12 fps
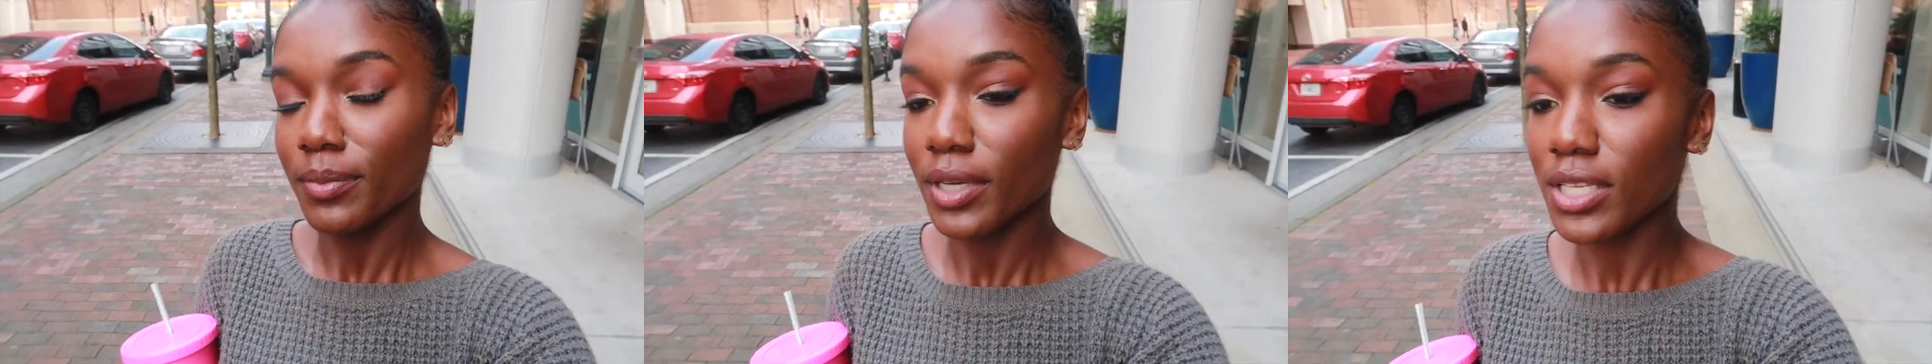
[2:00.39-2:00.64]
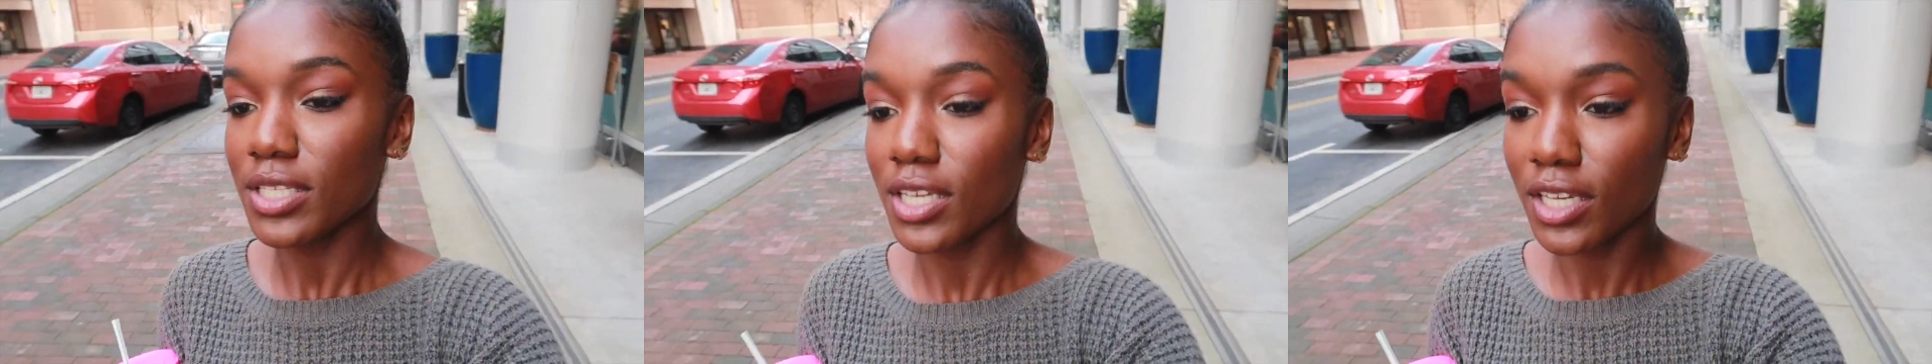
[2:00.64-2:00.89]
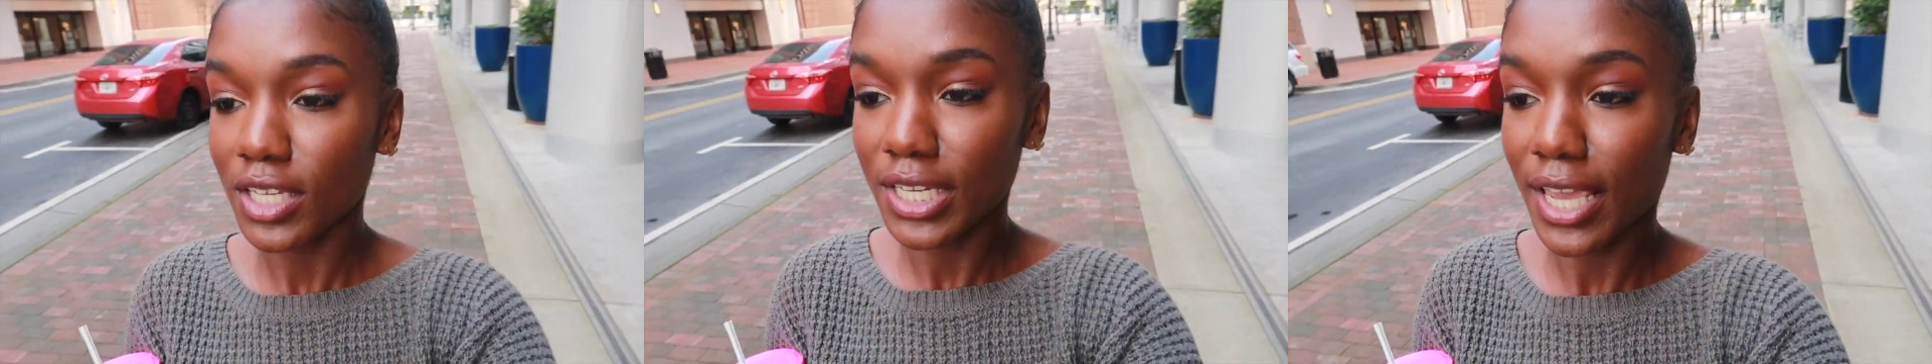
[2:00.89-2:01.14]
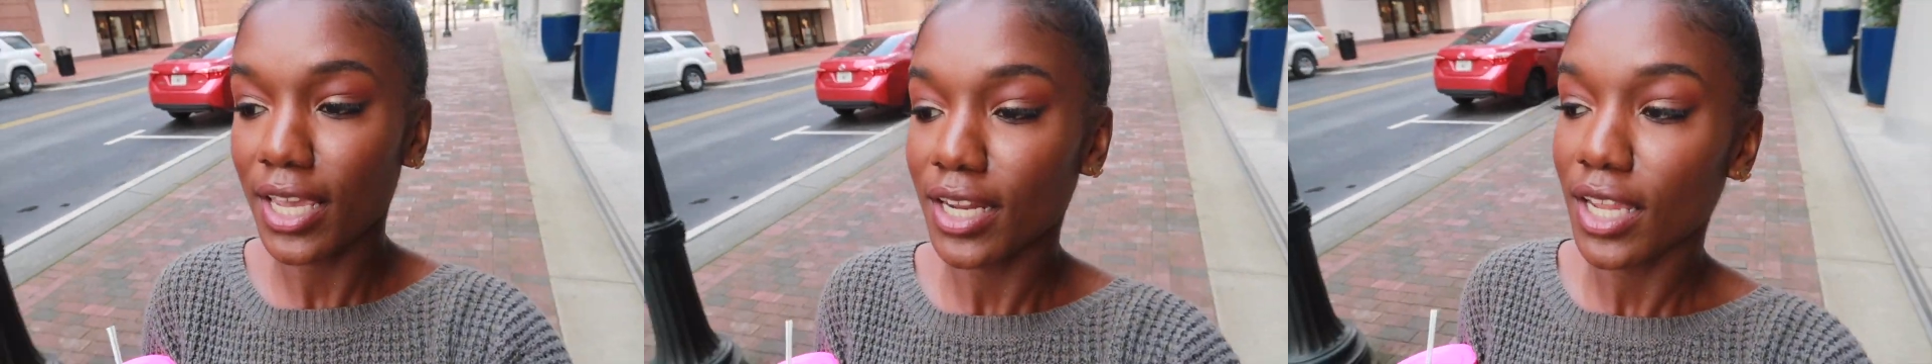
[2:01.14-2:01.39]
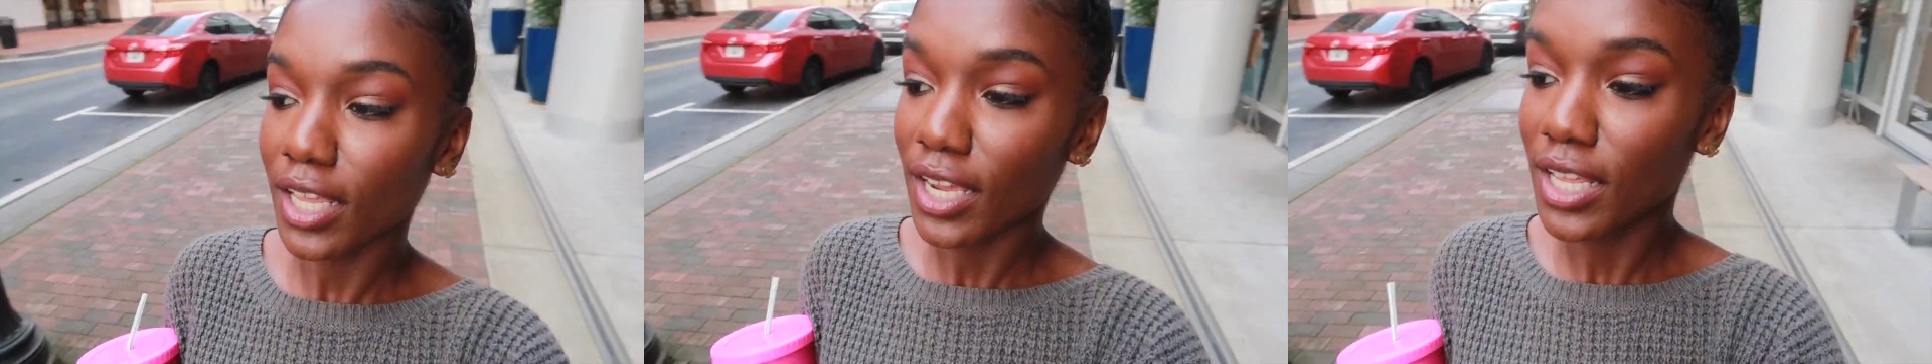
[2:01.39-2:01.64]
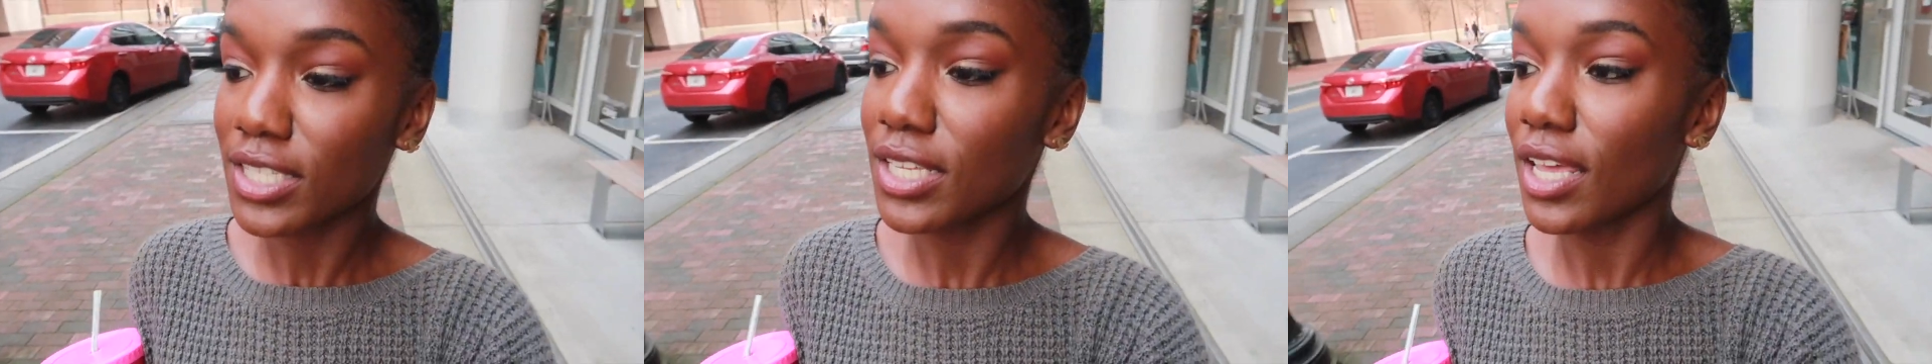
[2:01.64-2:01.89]
It's a good day in
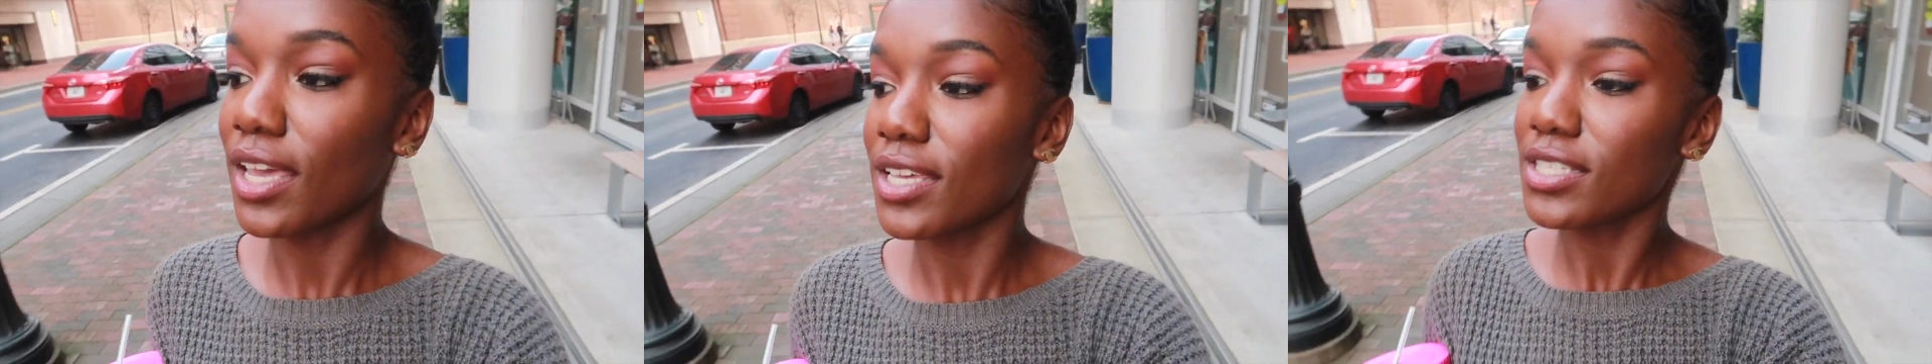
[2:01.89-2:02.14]
Atlanta today.